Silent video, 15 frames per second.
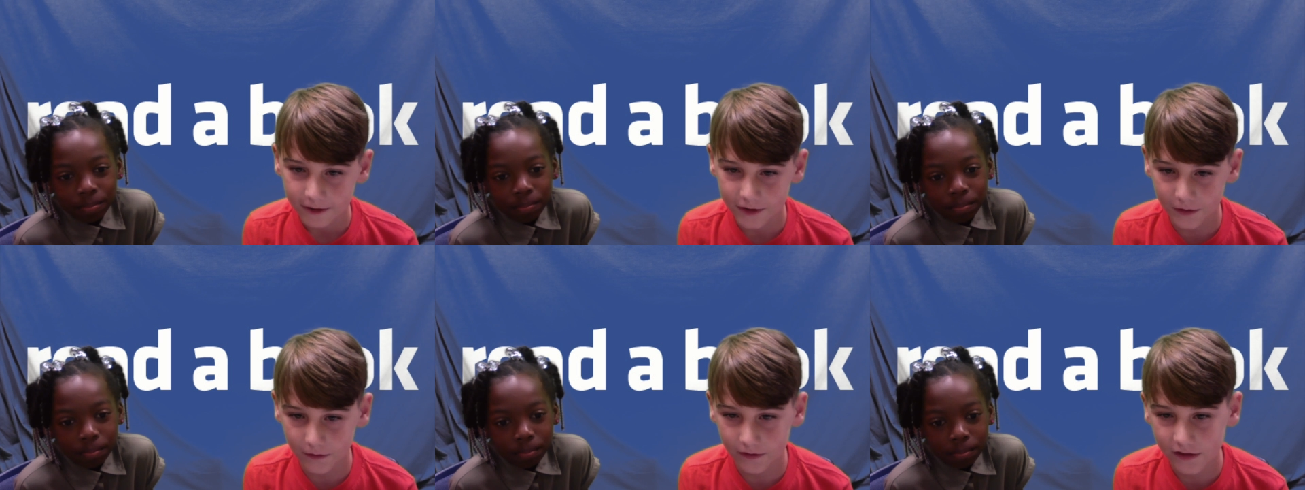
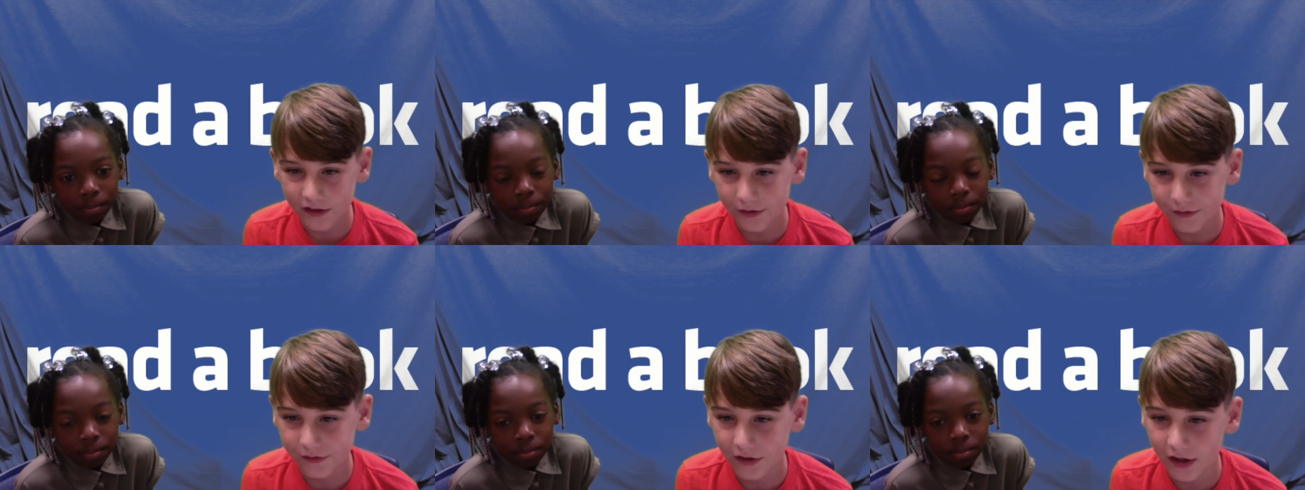Speaker 1: So
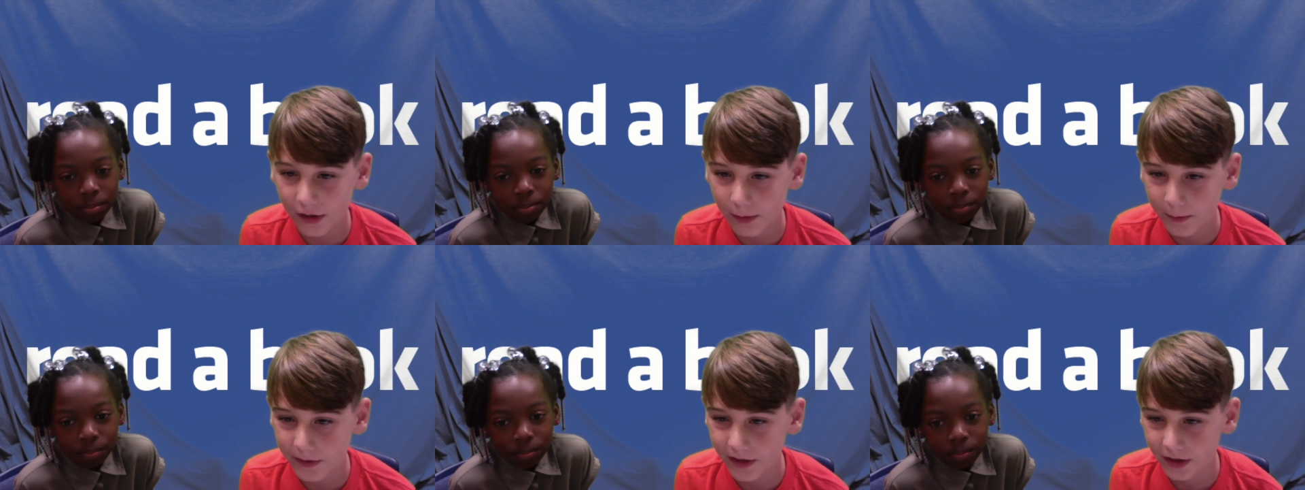each
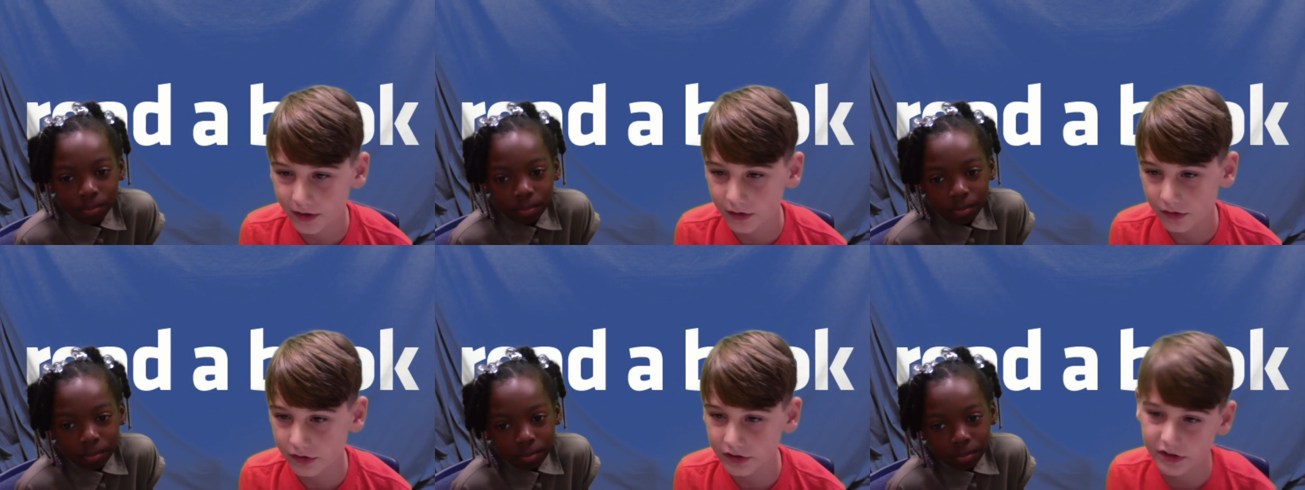day we are
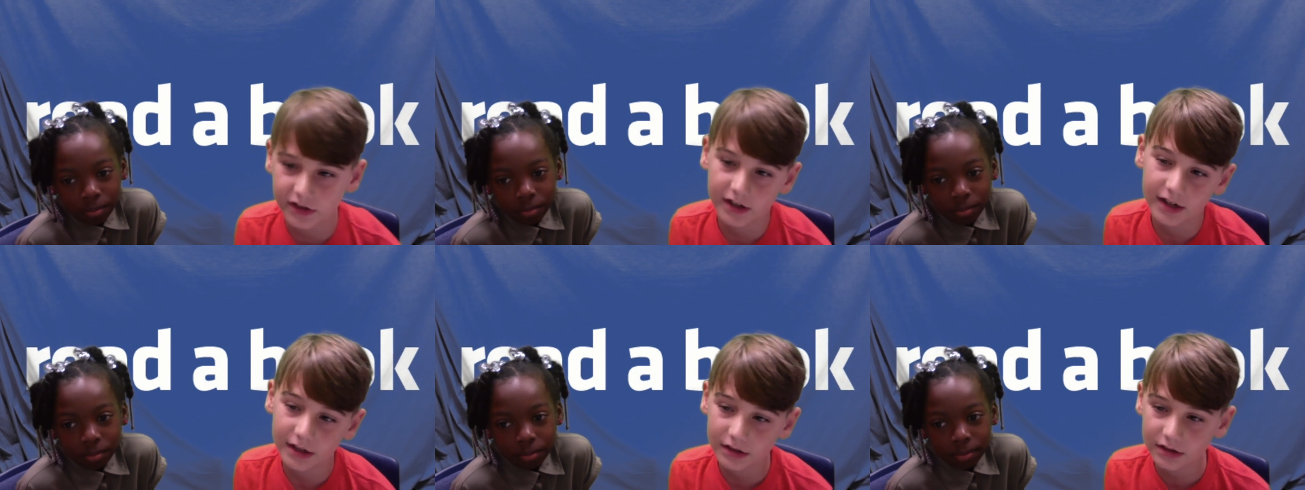going
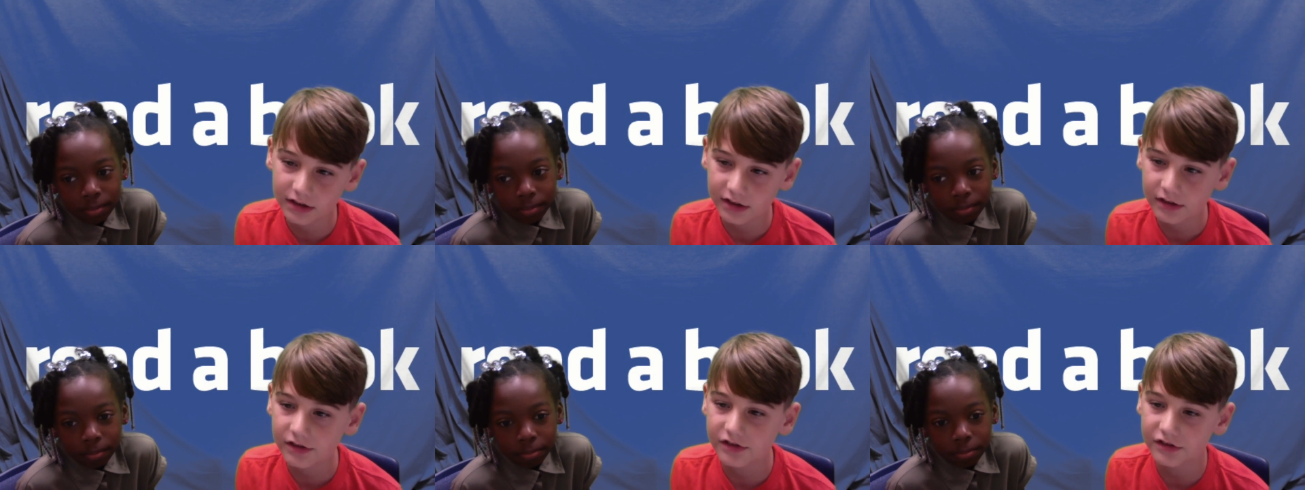to
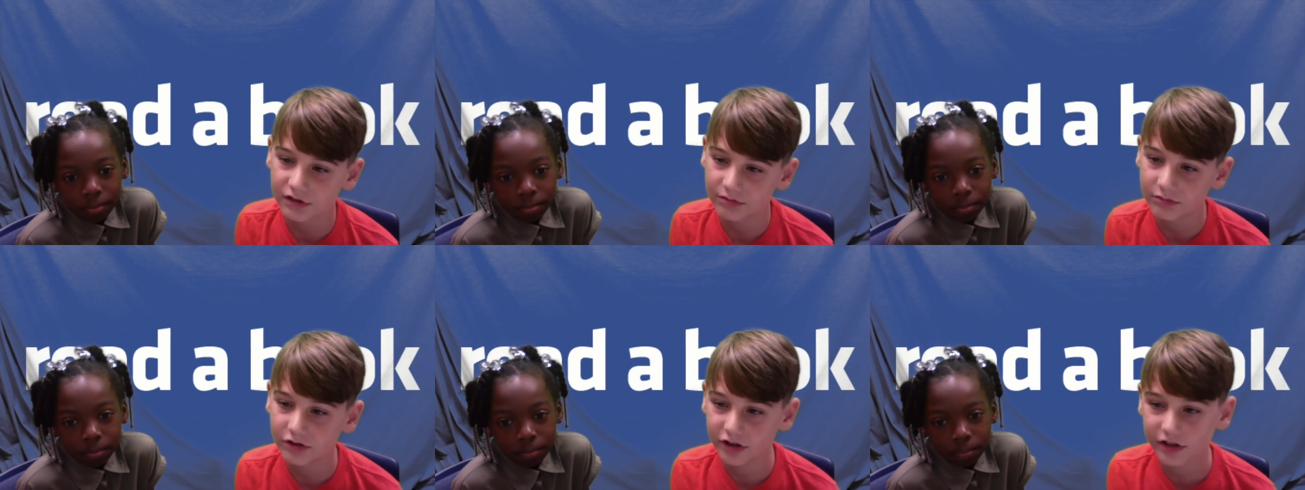highlight
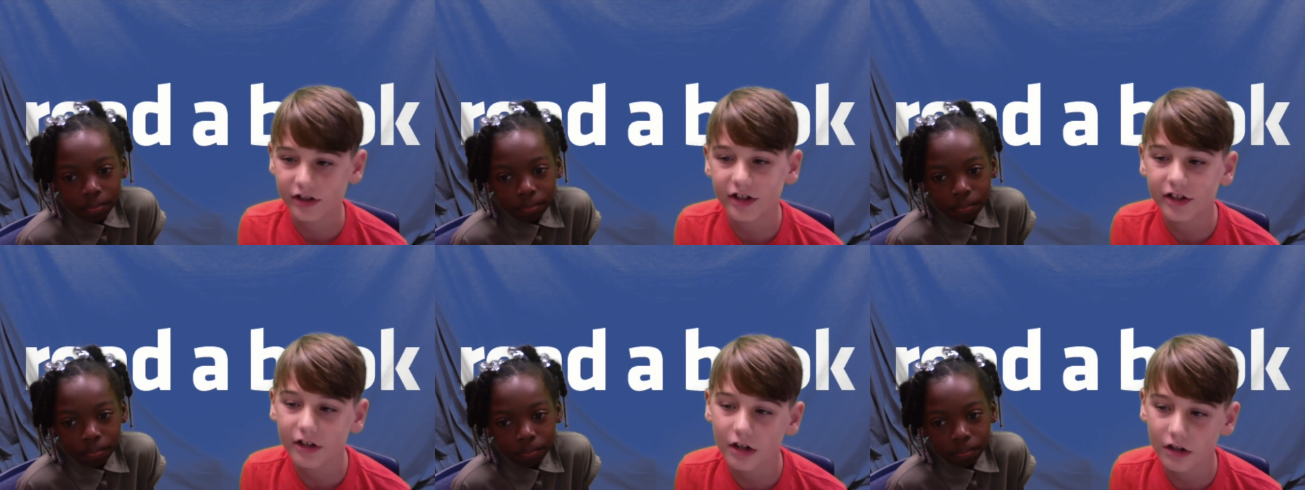
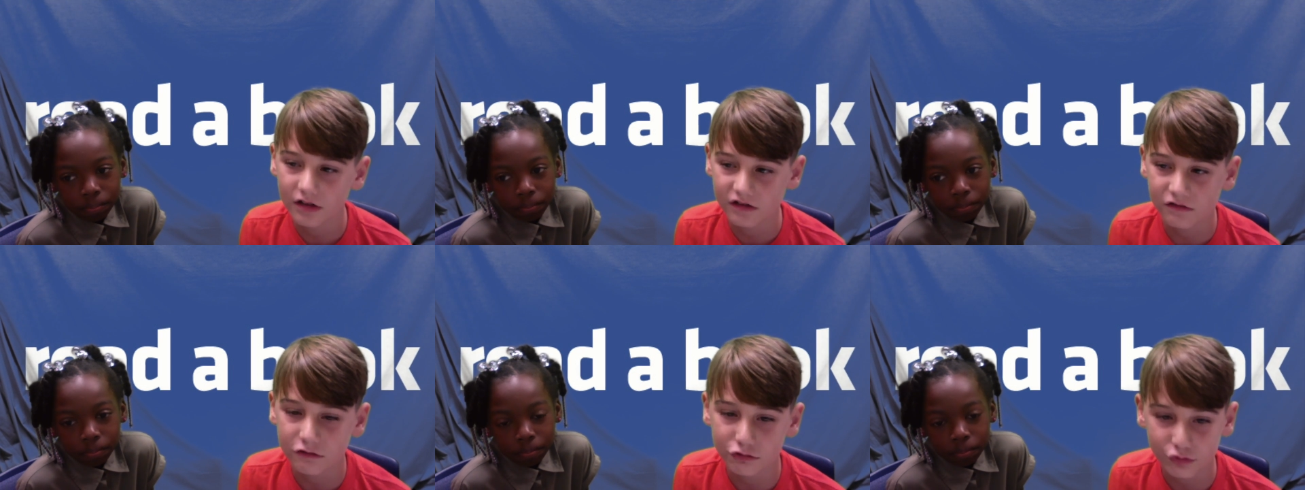someone in
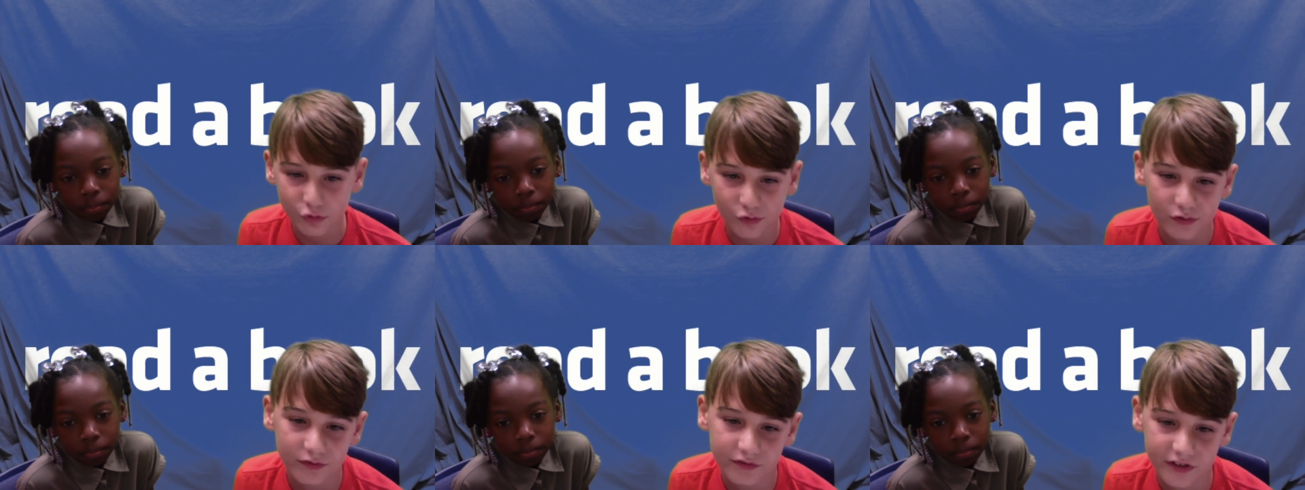our
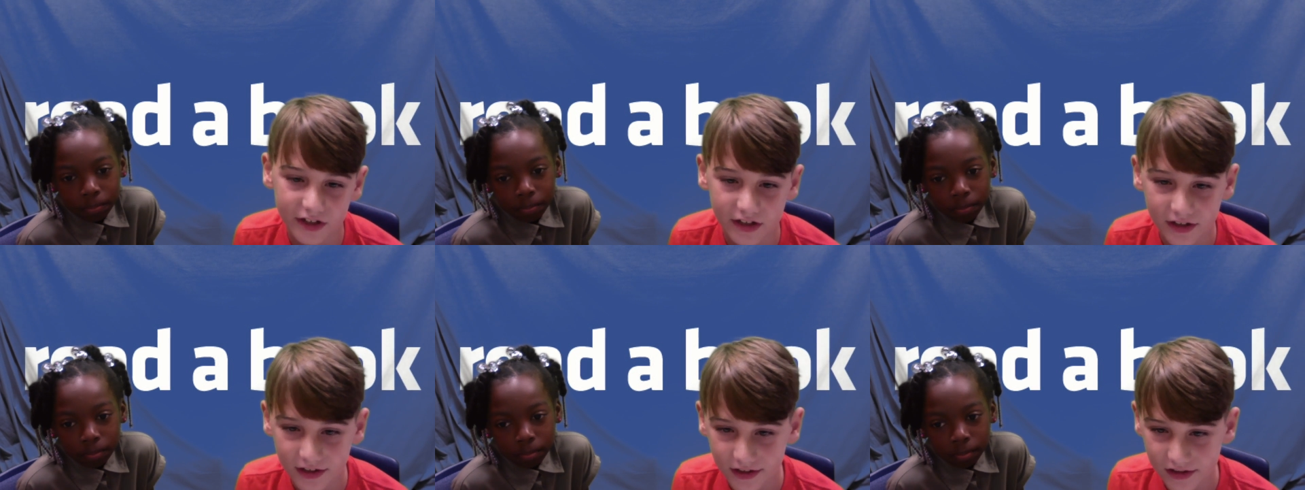school
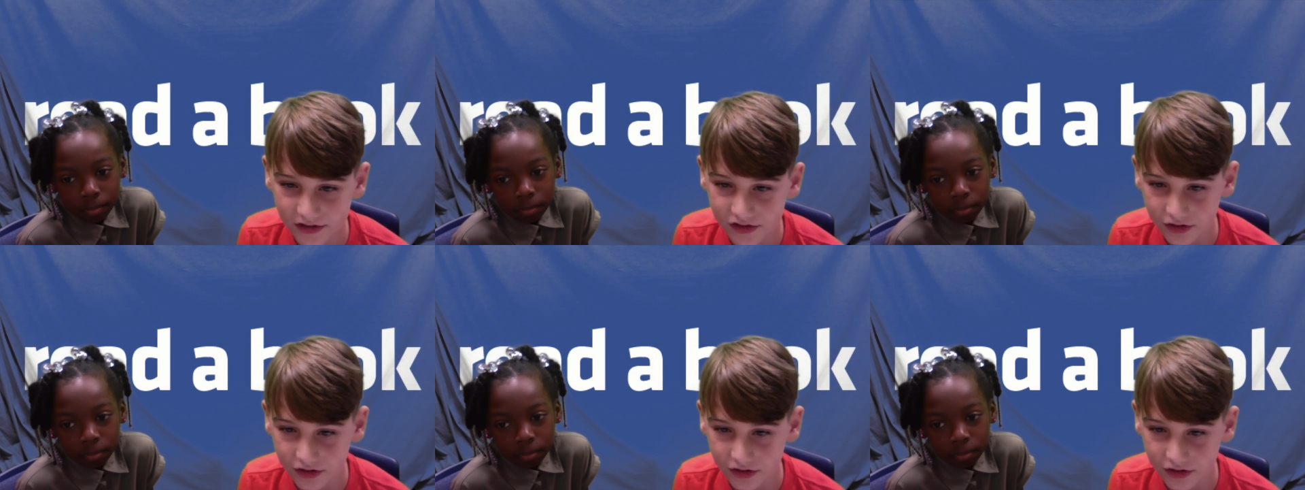that has